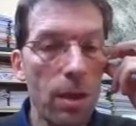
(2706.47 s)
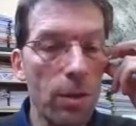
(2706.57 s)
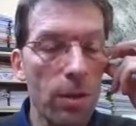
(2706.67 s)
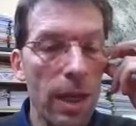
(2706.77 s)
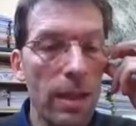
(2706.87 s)

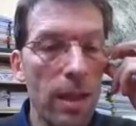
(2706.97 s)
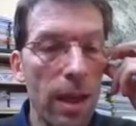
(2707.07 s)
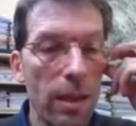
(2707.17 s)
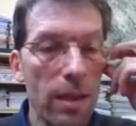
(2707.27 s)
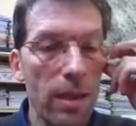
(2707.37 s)
So the next
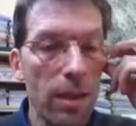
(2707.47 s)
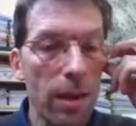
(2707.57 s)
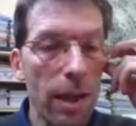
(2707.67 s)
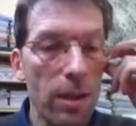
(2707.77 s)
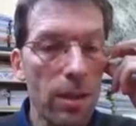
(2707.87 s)
slide is
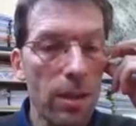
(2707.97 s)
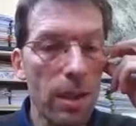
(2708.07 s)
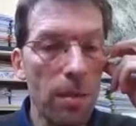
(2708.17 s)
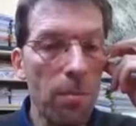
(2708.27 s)
again the